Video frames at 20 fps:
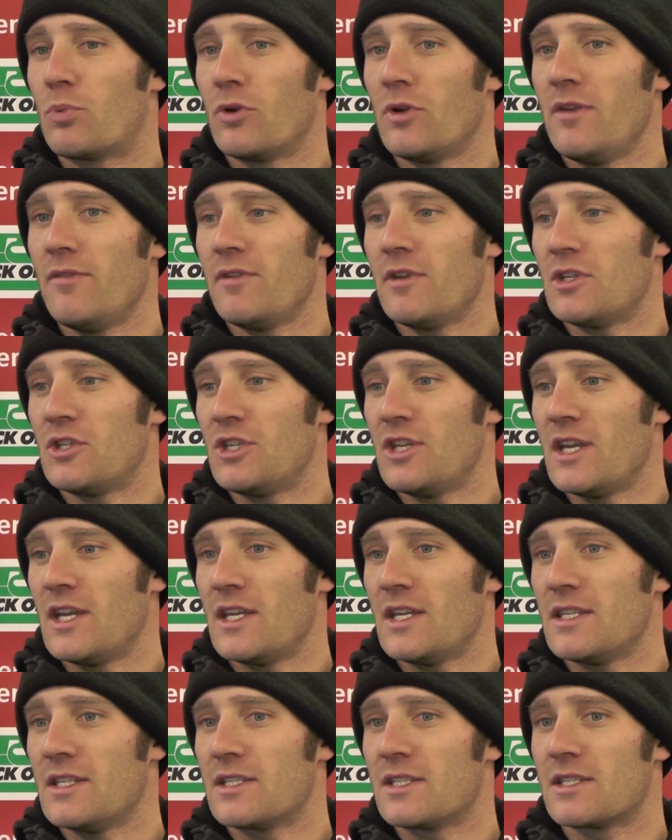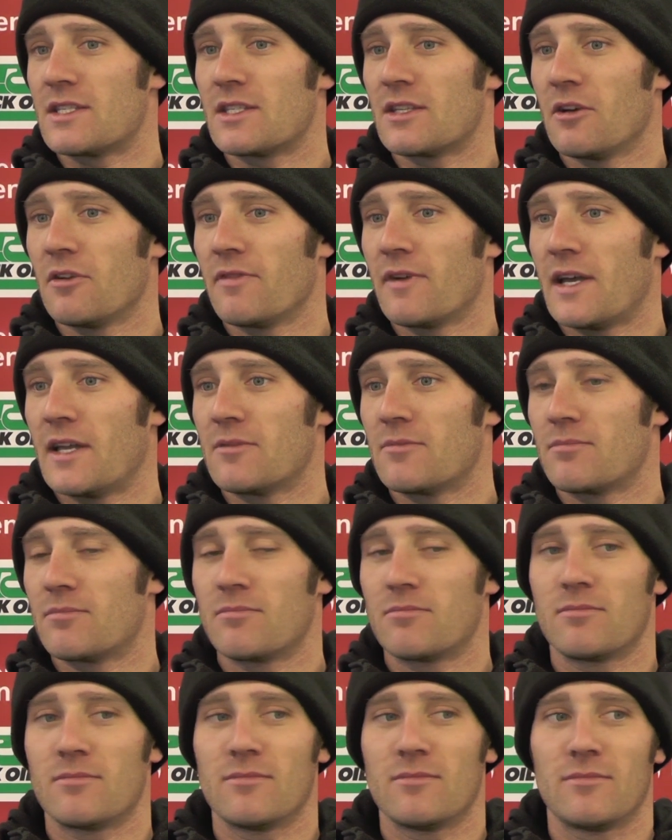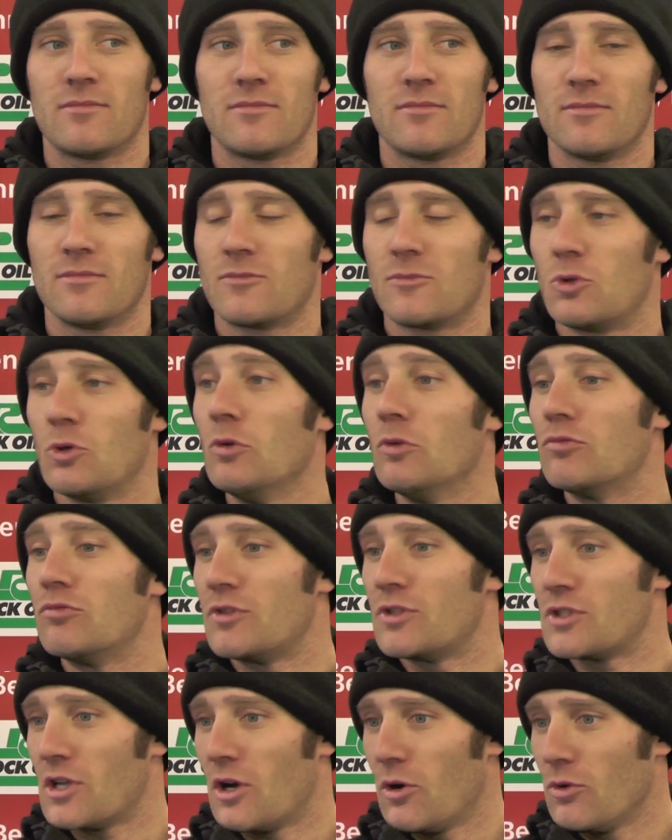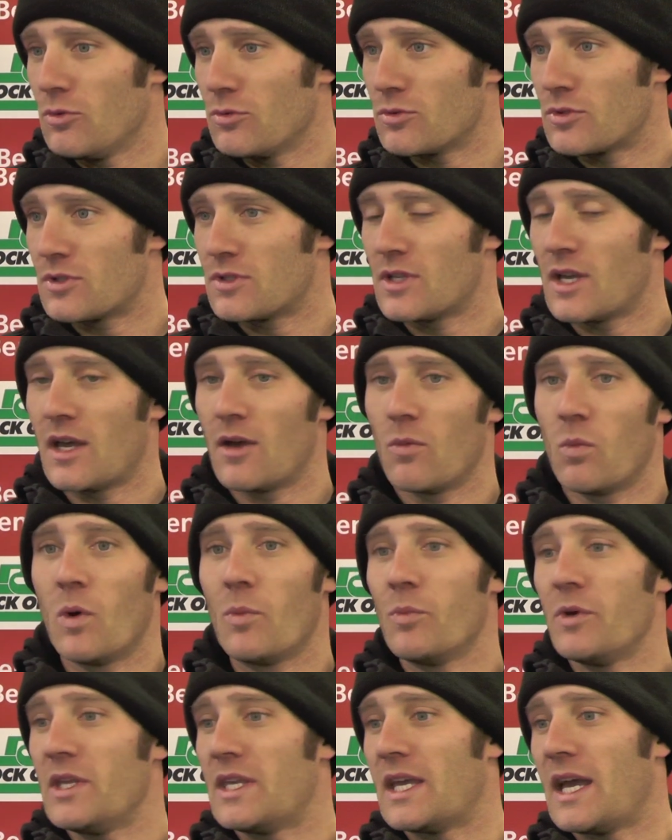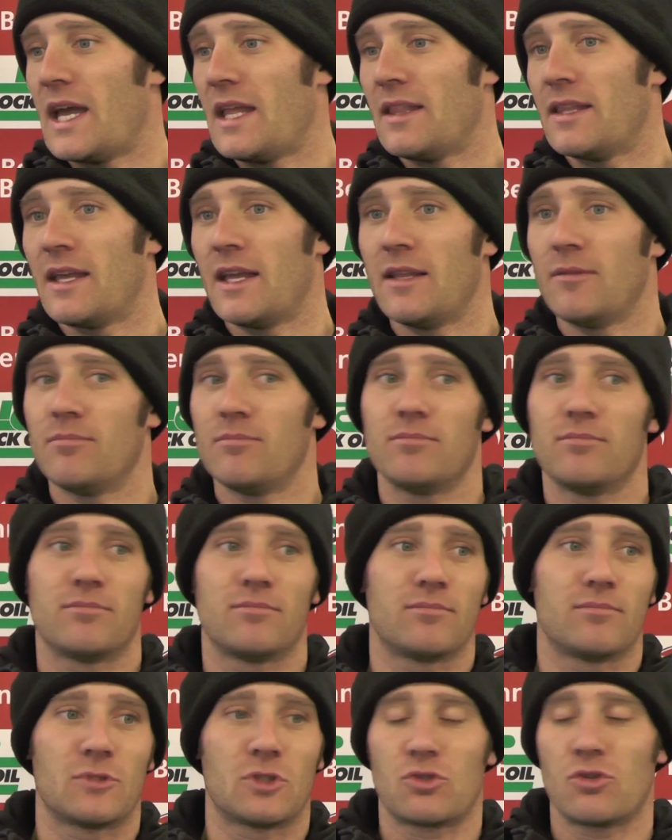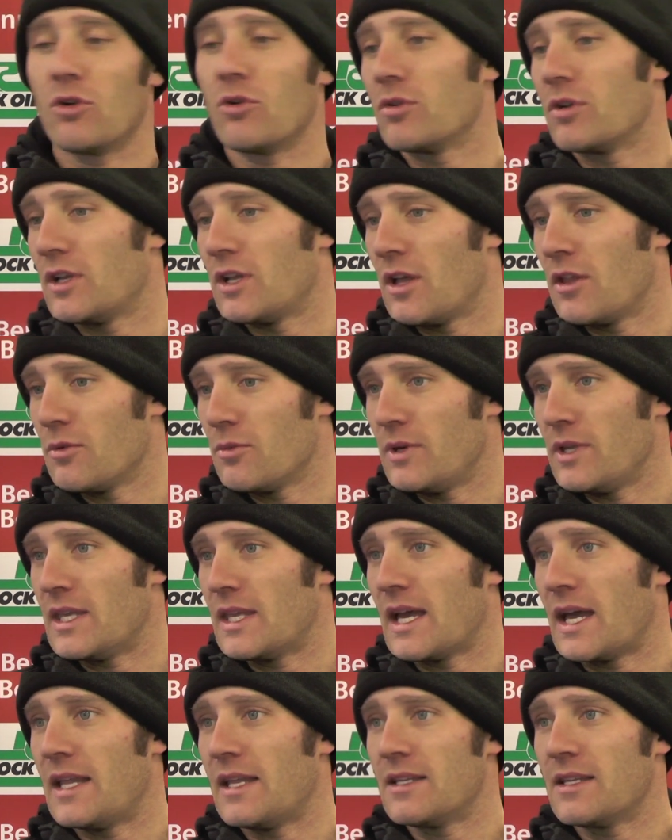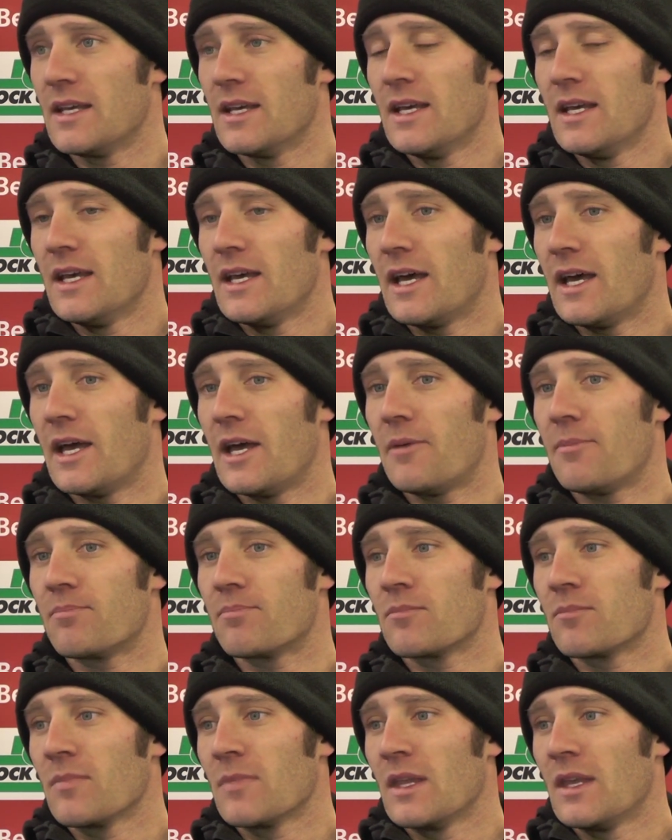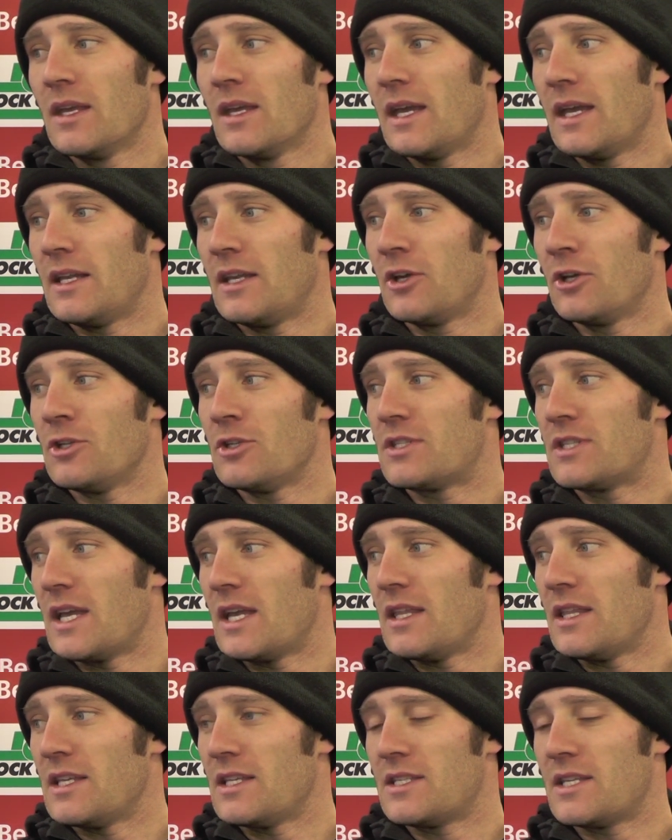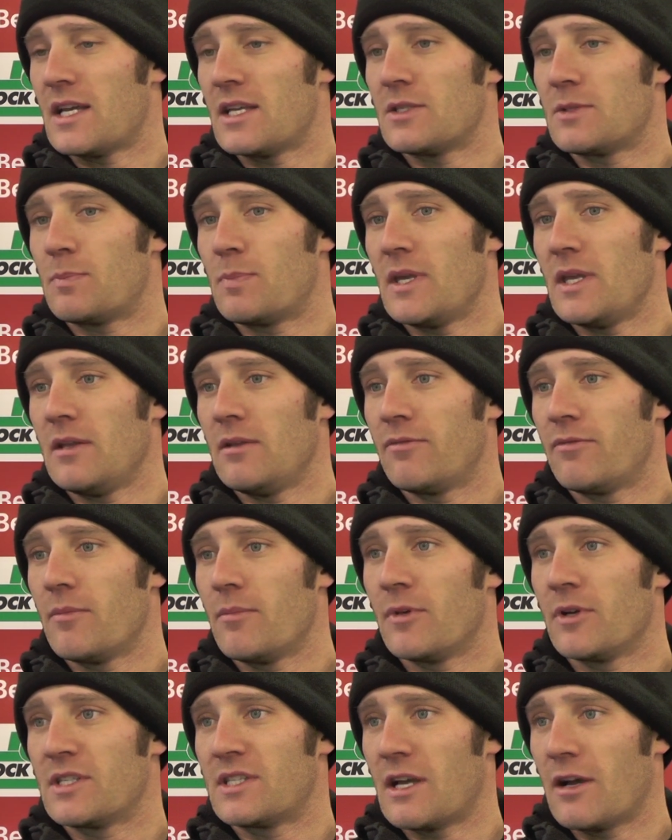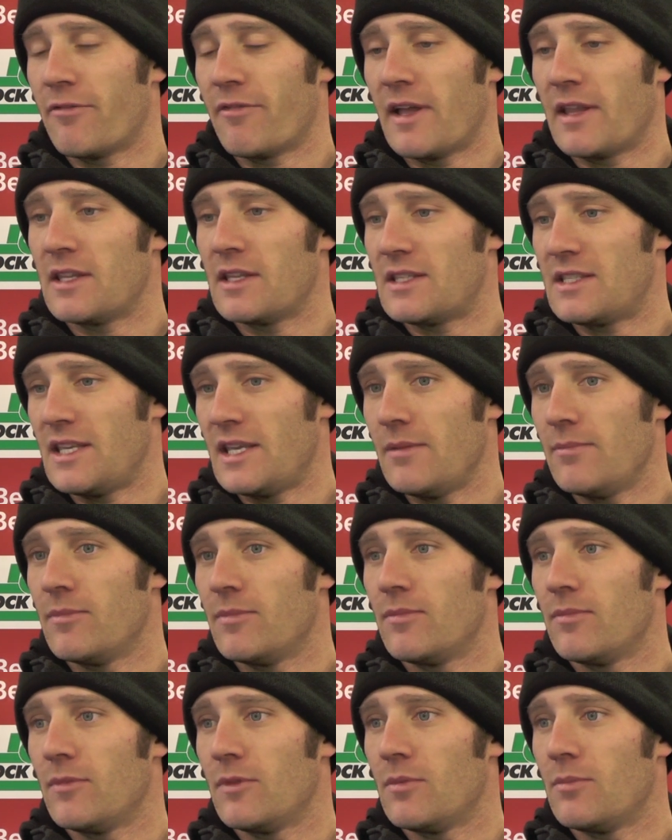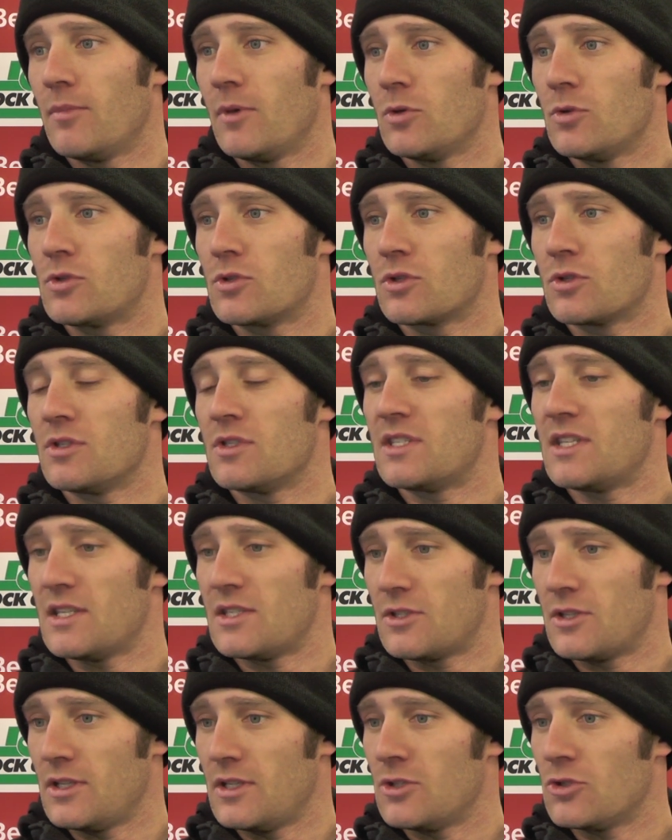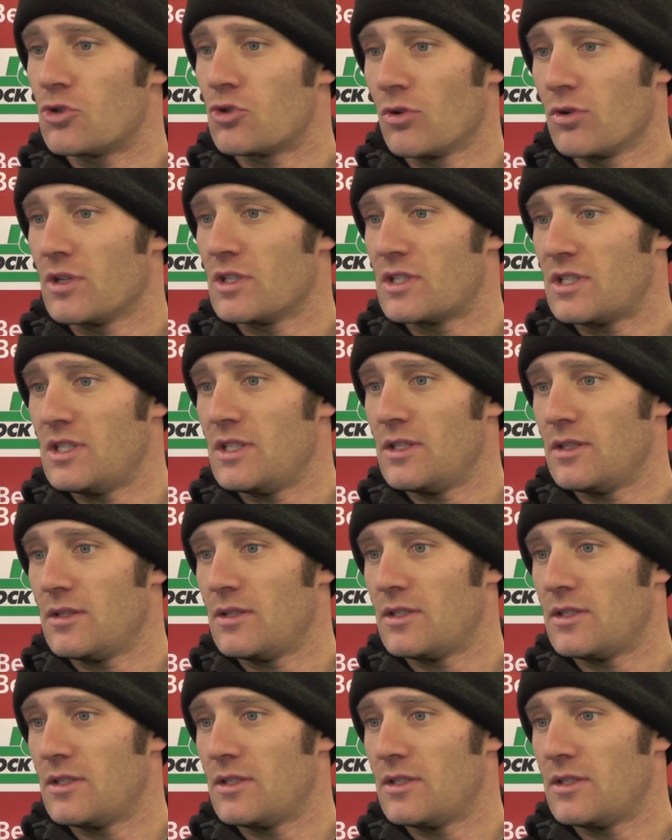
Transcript: previous years, I've had good results one weekend, then struggled another weekend. And like you say, this has been, for myself and the team, the most consistent and strongest